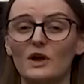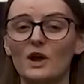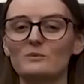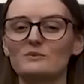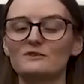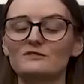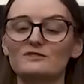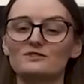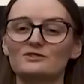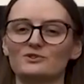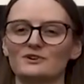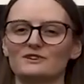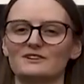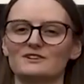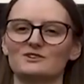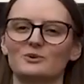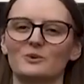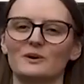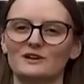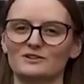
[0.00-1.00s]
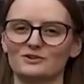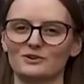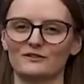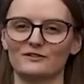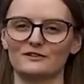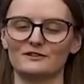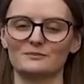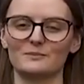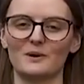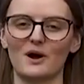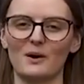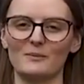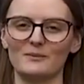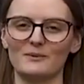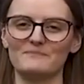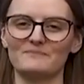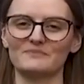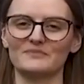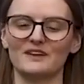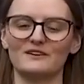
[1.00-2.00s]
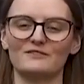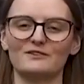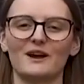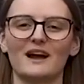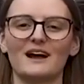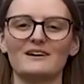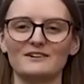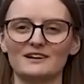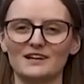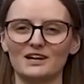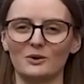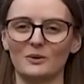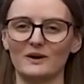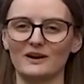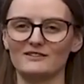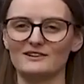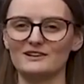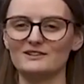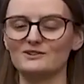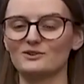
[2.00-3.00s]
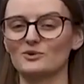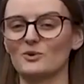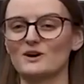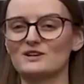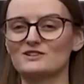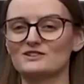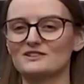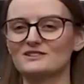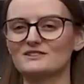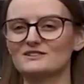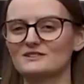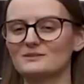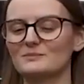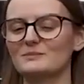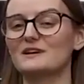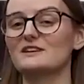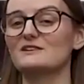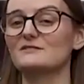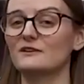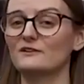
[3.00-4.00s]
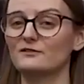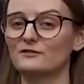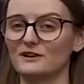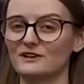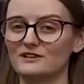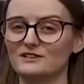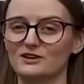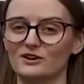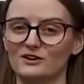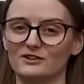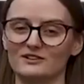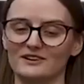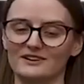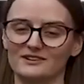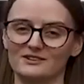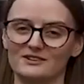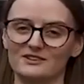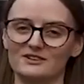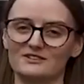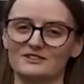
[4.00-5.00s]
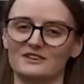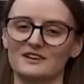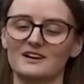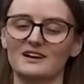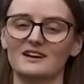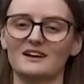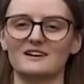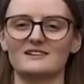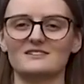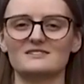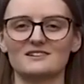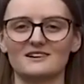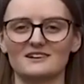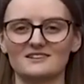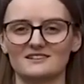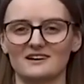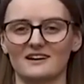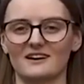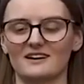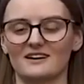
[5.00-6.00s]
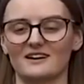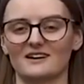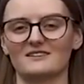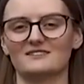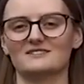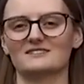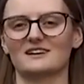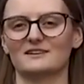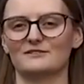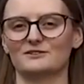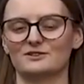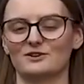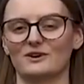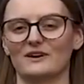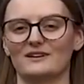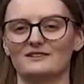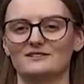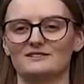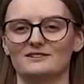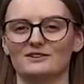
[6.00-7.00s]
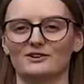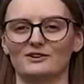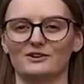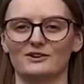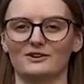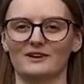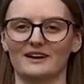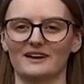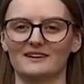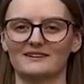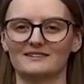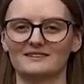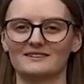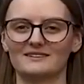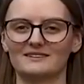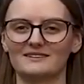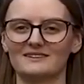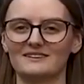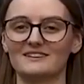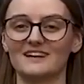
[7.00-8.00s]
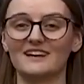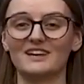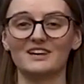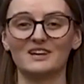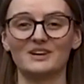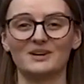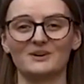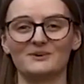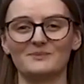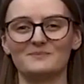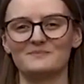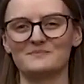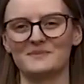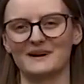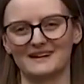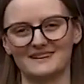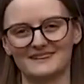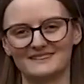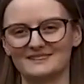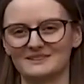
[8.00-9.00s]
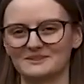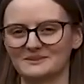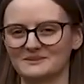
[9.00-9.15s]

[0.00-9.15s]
We hope you've enjoyed this quick tour of the department. If you have any queries or questions, please feel free to contact us at scitech@staffs.ac.uk. Thank you. Bye.